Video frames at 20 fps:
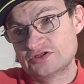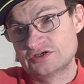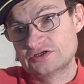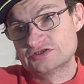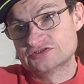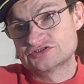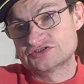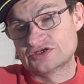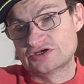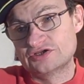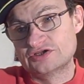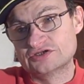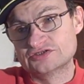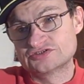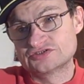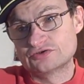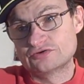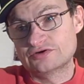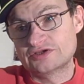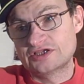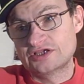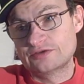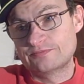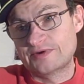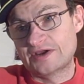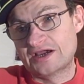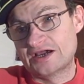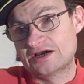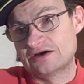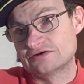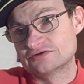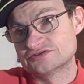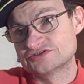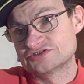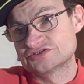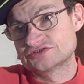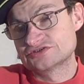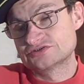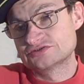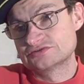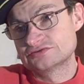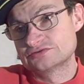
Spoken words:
So you're talking about